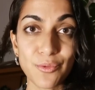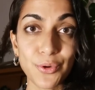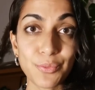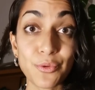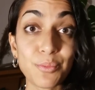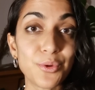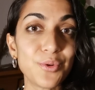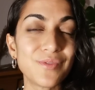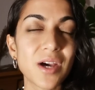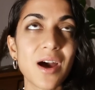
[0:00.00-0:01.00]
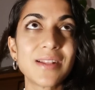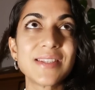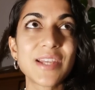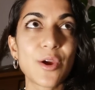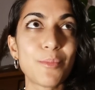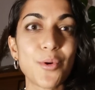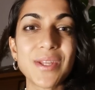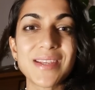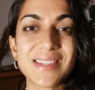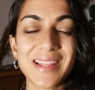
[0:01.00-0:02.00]
removed
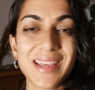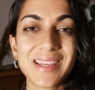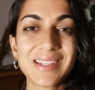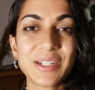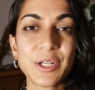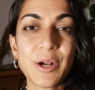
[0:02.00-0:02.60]
unceremoniously.